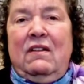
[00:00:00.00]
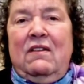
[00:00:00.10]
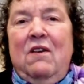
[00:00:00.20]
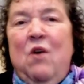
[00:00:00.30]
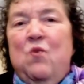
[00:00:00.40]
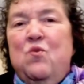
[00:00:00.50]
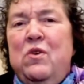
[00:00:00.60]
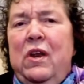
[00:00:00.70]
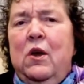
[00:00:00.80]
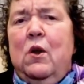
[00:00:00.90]
they're not
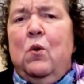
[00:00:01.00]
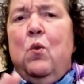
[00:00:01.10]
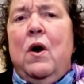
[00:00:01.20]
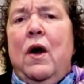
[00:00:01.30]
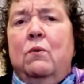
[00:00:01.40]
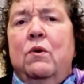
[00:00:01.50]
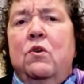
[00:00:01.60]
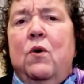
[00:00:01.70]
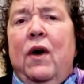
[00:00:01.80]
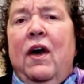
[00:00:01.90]
really going to want
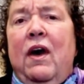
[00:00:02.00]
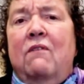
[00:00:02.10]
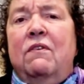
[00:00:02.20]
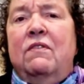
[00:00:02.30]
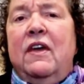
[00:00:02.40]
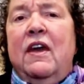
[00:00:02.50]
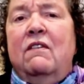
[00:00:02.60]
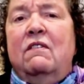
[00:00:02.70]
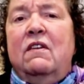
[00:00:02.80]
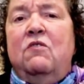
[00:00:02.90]
what you have if they
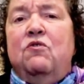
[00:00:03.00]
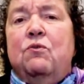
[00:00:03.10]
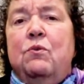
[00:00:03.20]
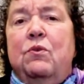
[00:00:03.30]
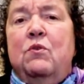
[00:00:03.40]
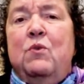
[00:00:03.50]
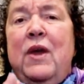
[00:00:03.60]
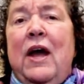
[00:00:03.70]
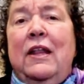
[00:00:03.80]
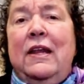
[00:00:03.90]
can't see truth and
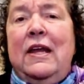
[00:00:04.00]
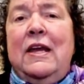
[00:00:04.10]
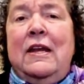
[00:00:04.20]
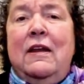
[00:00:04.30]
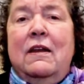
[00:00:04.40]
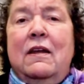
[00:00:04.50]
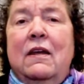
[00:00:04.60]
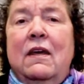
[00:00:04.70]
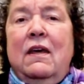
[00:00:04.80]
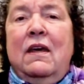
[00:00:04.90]
reality in it.
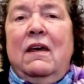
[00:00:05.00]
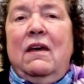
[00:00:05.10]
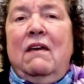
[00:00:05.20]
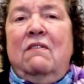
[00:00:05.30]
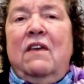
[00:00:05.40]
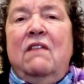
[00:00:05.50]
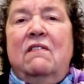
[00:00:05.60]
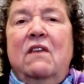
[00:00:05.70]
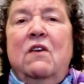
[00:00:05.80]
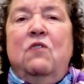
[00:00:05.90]
If they
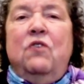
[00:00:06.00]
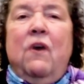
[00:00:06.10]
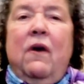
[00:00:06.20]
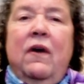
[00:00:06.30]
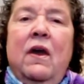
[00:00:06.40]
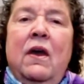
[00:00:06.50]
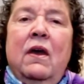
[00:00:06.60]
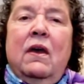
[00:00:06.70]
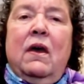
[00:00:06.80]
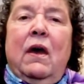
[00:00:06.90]
see you talking
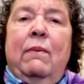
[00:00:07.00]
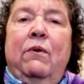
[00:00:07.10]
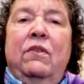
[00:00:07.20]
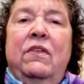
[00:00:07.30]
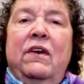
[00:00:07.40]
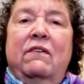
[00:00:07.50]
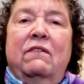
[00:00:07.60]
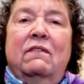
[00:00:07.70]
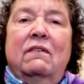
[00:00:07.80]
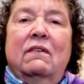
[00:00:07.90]
about
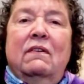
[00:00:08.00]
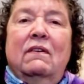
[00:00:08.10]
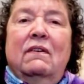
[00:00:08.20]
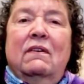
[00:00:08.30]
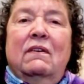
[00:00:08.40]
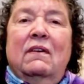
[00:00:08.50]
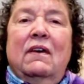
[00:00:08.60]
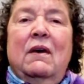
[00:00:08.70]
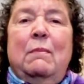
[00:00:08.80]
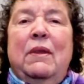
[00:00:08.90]
this,
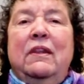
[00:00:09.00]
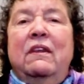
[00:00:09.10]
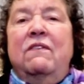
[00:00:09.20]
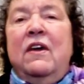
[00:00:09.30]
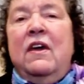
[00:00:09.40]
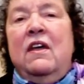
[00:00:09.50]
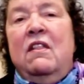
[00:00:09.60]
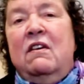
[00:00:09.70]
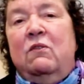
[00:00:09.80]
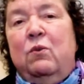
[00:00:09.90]
but living
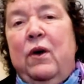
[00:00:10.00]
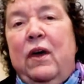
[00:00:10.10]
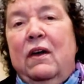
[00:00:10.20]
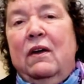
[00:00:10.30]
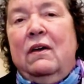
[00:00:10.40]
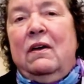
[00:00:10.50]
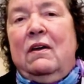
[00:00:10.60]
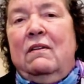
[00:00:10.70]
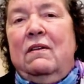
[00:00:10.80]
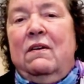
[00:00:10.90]
in this way,
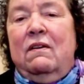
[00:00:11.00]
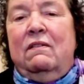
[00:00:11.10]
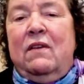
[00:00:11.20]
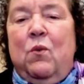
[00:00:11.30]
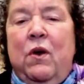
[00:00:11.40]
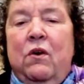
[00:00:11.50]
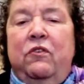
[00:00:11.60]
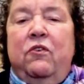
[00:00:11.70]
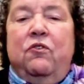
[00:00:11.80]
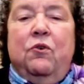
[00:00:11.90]
they're going to say,
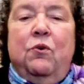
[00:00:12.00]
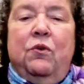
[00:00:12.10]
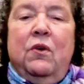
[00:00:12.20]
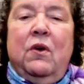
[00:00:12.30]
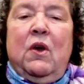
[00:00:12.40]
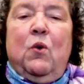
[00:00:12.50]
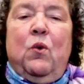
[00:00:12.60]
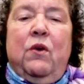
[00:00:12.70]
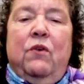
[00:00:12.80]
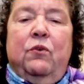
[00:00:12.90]
Where's the truth?
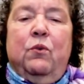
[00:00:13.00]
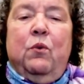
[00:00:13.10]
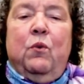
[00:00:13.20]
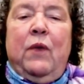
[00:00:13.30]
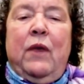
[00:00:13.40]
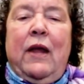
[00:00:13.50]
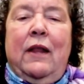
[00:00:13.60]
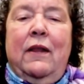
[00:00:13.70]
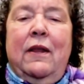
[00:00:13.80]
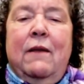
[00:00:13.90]
Where's the
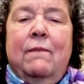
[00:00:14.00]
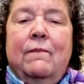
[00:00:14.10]
reality?